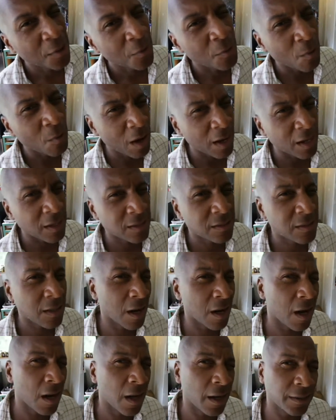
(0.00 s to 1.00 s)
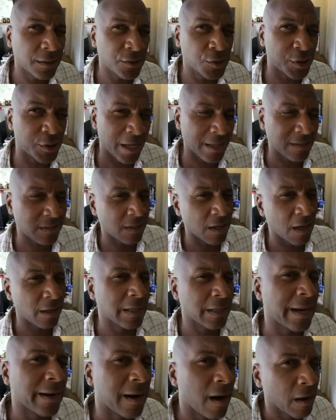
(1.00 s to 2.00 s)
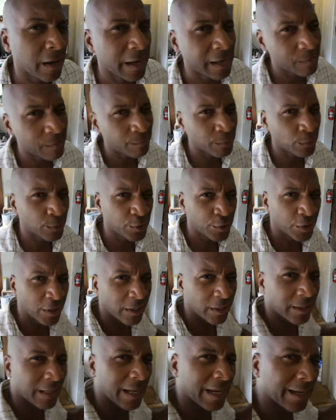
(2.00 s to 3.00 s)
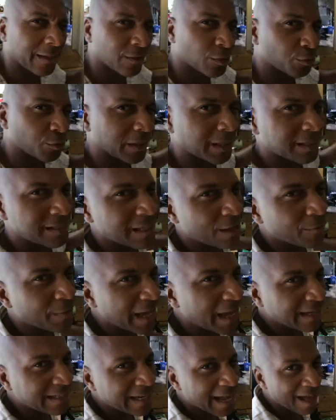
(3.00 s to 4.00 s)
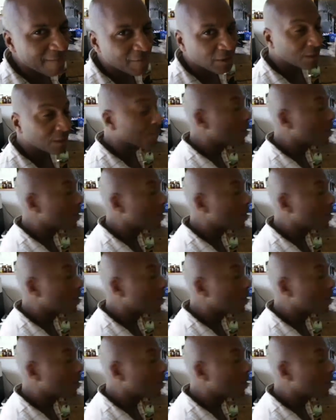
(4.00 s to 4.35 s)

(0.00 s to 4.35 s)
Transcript: was on just on like our kombucha, like drinks that we had to have at the